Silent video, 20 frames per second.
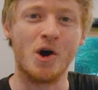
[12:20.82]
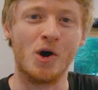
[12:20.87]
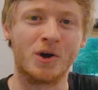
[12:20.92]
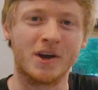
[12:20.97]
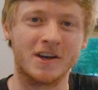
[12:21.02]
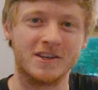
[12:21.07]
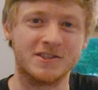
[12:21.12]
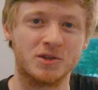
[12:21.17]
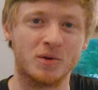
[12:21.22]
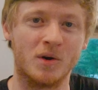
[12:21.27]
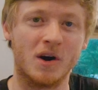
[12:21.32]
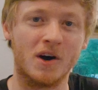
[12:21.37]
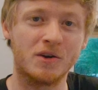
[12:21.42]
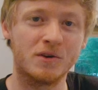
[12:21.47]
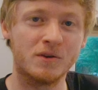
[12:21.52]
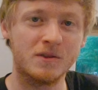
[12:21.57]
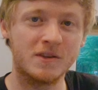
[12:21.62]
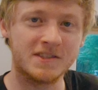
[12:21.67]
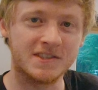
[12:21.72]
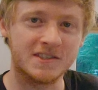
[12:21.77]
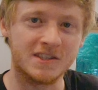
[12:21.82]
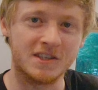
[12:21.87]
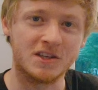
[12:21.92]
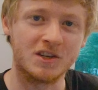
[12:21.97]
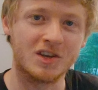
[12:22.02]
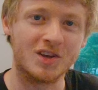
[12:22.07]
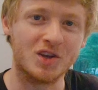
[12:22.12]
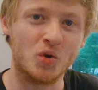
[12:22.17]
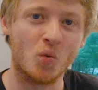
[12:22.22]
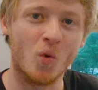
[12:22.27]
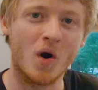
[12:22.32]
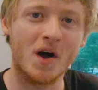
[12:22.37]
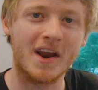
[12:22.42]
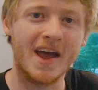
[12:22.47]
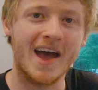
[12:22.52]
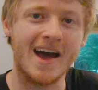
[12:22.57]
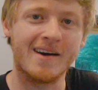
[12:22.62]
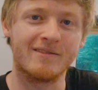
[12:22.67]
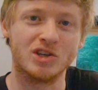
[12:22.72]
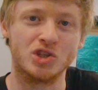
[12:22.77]
Okay, so under the sink, you want to
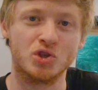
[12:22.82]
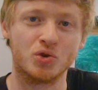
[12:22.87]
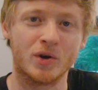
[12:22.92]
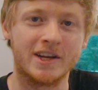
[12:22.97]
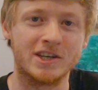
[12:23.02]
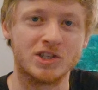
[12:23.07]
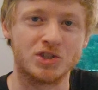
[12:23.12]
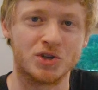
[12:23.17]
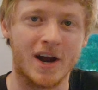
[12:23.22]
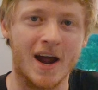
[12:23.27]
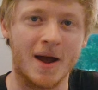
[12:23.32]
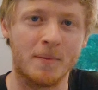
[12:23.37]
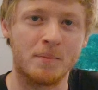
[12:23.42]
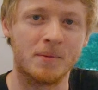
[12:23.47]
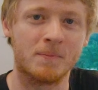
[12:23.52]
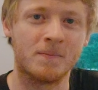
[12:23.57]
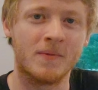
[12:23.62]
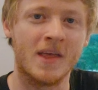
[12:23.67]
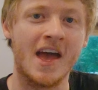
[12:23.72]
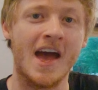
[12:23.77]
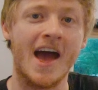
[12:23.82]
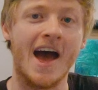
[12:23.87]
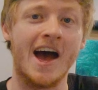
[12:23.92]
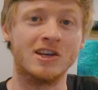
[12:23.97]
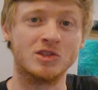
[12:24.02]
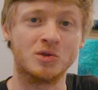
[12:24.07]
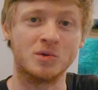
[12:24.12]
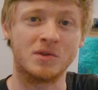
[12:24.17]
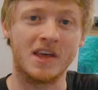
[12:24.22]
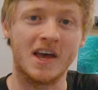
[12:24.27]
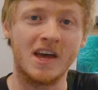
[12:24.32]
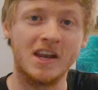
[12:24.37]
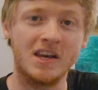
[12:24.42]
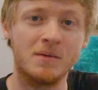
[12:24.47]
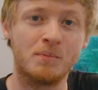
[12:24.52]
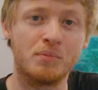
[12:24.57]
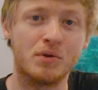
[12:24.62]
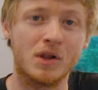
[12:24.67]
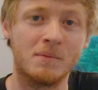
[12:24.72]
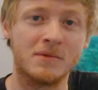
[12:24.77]
have a drain trap. As with
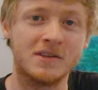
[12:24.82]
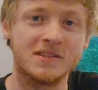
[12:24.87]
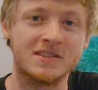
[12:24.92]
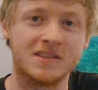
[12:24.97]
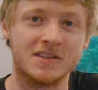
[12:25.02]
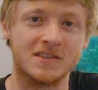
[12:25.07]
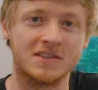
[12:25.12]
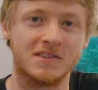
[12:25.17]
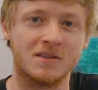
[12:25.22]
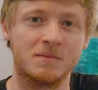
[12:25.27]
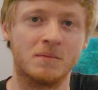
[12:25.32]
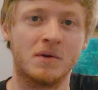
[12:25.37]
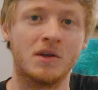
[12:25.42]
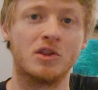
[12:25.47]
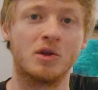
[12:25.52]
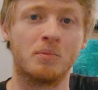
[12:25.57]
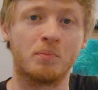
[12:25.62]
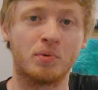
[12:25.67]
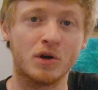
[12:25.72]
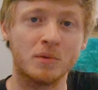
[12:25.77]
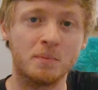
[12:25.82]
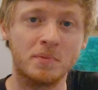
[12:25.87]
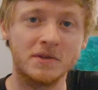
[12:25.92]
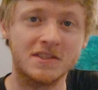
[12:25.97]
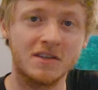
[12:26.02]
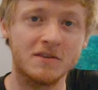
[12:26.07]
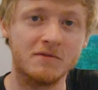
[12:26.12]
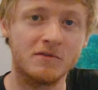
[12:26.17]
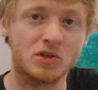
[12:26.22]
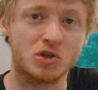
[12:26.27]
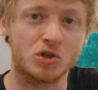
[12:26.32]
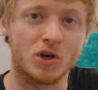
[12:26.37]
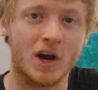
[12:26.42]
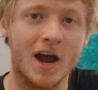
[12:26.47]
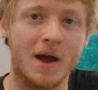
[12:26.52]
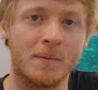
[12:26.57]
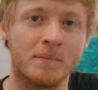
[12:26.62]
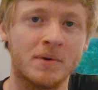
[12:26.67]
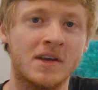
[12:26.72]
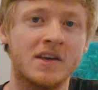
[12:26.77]
any plumbing system, the purpose of the
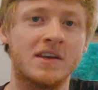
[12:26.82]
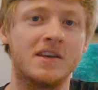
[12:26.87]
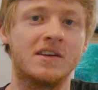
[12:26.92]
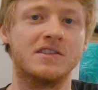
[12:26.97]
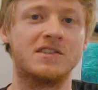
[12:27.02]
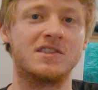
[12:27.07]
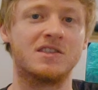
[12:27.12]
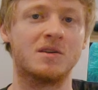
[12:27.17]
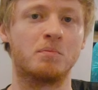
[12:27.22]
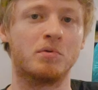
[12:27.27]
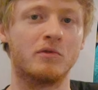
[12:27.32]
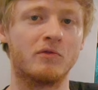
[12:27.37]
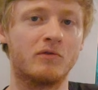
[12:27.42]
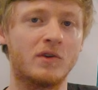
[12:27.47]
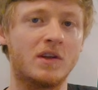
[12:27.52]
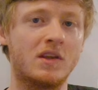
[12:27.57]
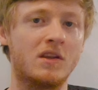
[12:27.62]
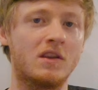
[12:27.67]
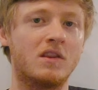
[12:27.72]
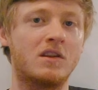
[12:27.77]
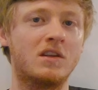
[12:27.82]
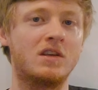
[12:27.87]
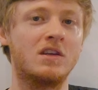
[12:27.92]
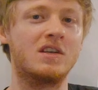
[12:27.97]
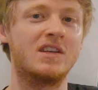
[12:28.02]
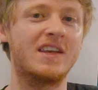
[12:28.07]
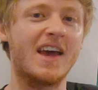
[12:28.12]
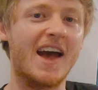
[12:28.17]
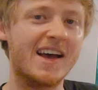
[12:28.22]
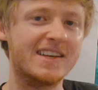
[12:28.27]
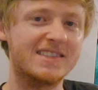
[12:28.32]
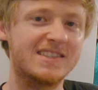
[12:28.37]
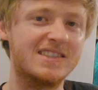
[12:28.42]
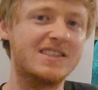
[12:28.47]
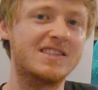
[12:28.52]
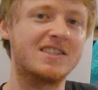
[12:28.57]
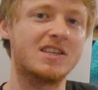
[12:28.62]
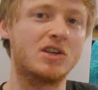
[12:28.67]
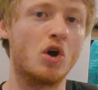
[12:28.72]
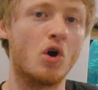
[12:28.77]
trap is to prevent the
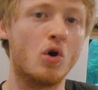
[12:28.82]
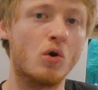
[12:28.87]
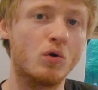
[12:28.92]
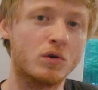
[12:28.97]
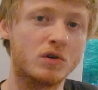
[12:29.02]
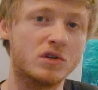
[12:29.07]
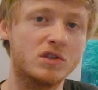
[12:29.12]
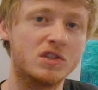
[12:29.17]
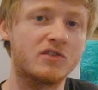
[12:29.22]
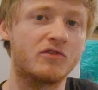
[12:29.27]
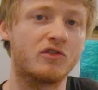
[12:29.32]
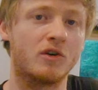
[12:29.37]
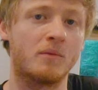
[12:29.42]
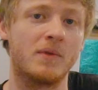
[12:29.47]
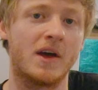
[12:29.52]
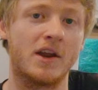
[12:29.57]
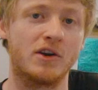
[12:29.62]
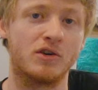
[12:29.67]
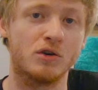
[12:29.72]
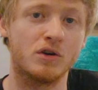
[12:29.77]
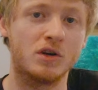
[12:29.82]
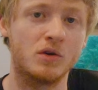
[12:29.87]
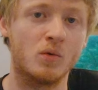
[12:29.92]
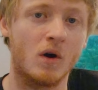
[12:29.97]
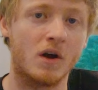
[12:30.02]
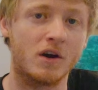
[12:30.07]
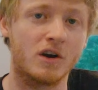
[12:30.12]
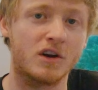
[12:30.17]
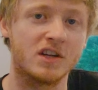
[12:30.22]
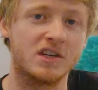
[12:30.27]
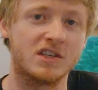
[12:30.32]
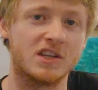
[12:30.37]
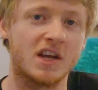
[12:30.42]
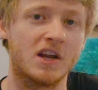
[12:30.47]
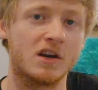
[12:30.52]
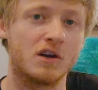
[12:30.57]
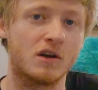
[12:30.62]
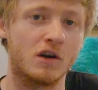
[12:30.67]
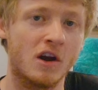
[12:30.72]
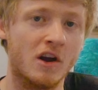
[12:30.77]
gases and odors from that dirty water
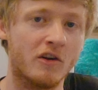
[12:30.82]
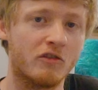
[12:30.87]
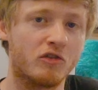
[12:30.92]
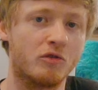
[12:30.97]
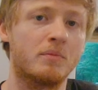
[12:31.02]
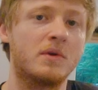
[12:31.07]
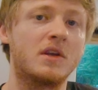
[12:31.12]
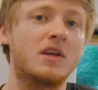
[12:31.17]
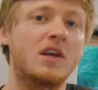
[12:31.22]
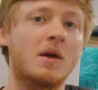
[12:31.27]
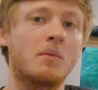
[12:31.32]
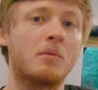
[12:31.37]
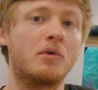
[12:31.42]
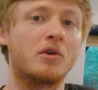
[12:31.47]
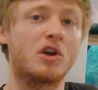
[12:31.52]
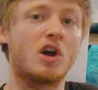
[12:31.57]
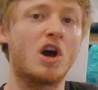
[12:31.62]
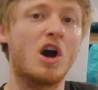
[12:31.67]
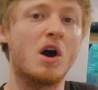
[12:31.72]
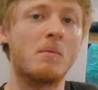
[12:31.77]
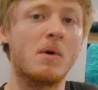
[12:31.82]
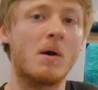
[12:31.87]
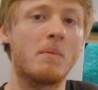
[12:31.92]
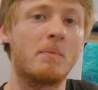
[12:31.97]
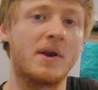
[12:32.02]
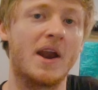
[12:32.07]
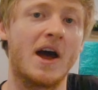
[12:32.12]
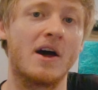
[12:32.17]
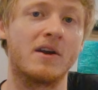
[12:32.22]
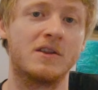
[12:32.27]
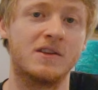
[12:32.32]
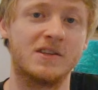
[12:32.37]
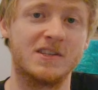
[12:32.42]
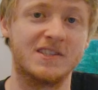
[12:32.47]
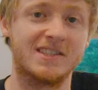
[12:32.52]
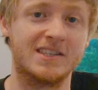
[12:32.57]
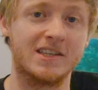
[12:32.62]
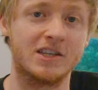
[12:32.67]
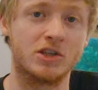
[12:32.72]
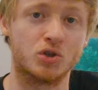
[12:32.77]
container from being able to come up and out of the
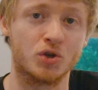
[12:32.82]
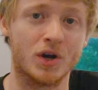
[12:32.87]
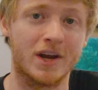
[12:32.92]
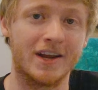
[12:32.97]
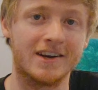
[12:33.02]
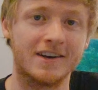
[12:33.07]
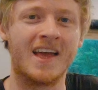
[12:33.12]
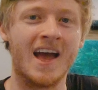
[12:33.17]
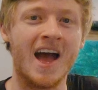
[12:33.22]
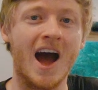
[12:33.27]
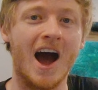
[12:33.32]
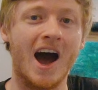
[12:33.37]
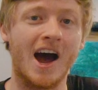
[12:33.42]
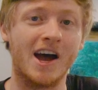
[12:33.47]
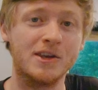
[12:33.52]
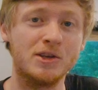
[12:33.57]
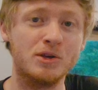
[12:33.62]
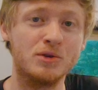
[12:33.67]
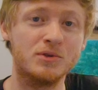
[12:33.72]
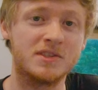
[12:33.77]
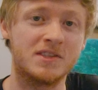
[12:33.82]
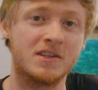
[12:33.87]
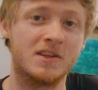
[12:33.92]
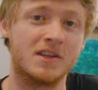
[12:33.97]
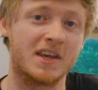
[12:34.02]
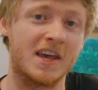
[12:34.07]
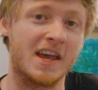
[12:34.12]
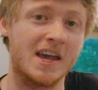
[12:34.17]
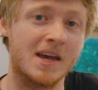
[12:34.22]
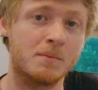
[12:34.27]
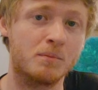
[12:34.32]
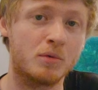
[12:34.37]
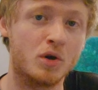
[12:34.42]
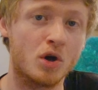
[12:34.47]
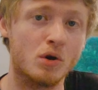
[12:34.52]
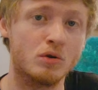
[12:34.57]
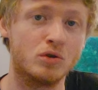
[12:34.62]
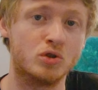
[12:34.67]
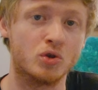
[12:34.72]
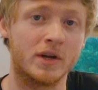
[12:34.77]
sink drain. I used the
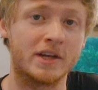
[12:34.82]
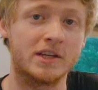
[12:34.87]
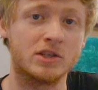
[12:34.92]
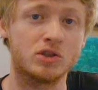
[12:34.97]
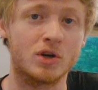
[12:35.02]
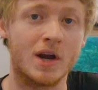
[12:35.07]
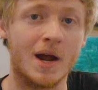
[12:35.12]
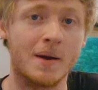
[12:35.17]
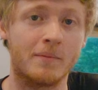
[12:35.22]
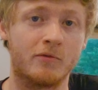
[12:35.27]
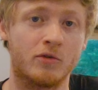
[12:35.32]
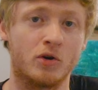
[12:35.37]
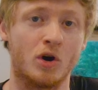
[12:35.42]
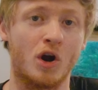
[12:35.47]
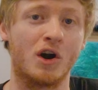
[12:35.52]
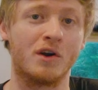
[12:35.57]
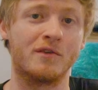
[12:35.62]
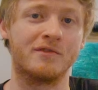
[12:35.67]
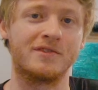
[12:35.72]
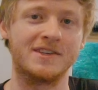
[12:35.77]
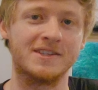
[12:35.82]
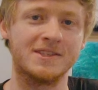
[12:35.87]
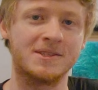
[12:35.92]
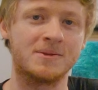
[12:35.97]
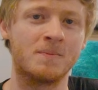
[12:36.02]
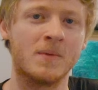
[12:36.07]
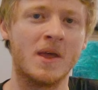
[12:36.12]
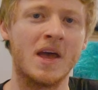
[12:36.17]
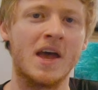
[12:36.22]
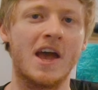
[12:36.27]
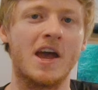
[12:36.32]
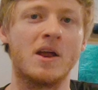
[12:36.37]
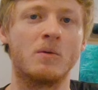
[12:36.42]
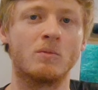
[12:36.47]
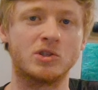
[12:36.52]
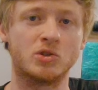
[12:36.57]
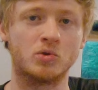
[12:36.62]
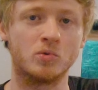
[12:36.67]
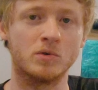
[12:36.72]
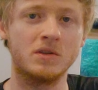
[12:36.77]
Camco drain trap for R Vs, and
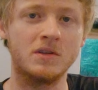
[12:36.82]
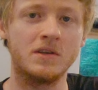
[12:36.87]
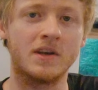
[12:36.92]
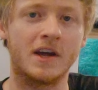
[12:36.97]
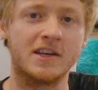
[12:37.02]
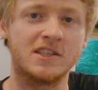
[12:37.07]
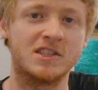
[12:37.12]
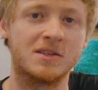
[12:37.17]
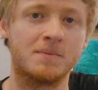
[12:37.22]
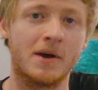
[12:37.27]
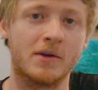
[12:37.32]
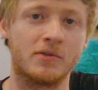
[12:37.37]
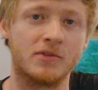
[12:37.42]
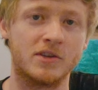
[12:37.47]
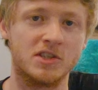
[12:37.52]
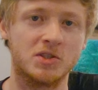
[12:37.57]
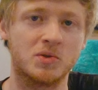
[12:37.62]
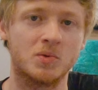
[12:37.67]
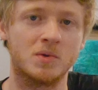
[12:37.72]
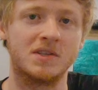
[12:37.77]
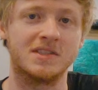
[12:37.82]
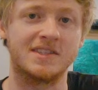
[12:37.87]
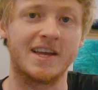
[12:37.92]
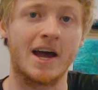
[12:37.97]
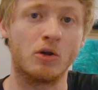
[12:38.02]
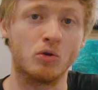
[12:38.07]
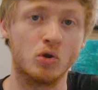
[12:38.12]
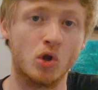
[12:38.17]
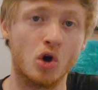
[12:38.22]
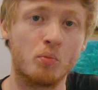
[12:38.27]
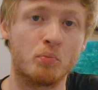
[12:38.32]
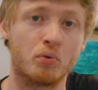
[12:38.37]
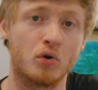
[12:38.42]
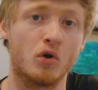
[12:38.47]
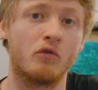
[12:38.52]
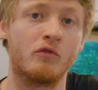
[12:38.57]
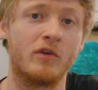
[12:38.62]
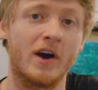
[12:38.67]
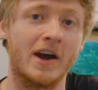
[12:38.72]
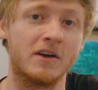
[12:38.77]
what's really nice about this one is how low
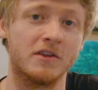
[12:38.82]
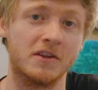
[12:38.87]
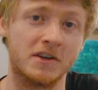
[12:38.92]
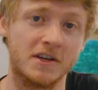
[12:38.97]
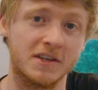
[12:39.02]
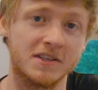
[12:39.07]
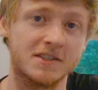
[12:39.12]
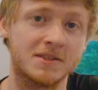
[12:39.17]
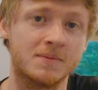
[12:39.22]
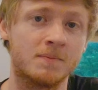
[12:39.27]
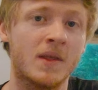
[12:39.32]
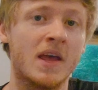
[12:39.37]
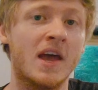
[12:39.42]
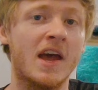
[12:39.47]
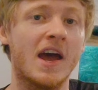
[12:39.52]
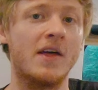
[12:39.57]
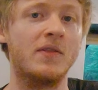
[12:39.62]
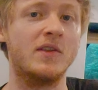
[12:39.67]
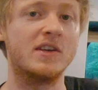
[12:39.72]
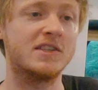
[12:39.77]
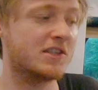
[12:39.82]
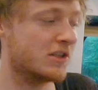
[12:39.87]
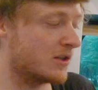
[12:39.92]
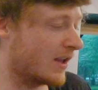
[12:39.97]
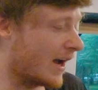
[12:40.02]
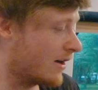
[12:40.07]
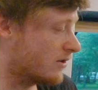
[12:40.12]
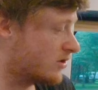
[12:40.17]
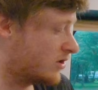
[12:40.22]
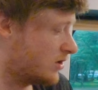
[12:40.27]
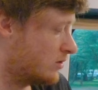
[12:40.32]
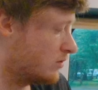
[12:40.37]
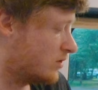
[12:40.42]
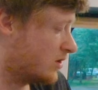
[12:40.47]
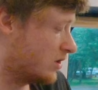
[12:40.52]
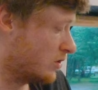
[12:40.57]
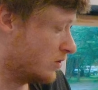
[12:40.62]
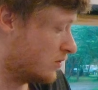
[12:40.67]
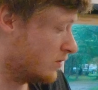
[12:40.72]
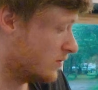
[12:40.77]
profile it is. And this allows you
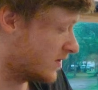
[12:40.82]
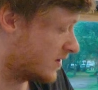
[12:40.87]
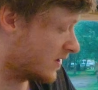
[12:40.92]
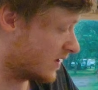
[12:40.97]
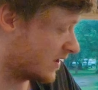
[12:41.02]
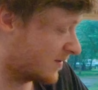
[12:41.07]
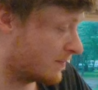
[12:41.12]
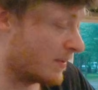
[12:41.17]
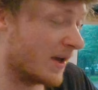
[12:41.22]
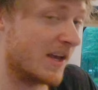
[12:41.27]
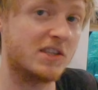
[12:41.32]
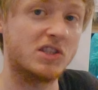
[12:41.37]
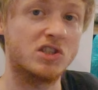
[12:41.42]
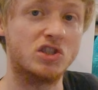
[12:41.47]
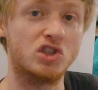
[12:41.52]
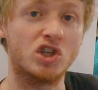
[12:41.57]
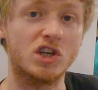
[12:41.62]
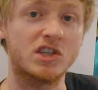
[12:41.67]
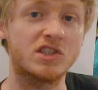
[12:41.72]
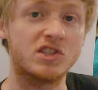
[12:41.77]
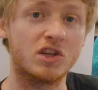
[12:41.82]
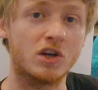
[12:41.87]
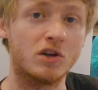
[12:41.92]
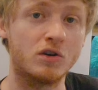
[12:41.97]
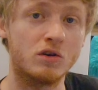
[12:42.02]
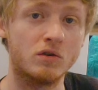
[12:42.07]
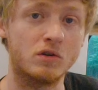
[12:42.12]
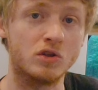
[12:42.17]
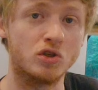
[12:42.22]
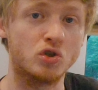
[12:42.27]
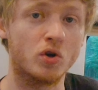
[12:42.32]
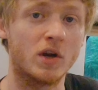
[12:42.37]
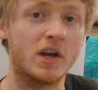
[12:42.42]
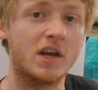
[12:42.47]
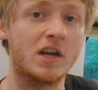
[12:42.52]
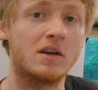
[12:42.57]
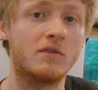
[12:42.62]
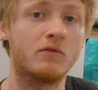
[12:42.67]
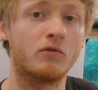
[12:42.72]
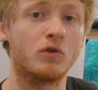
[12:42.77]
to use the space just under the
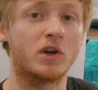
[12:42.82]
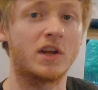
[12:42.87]
drain for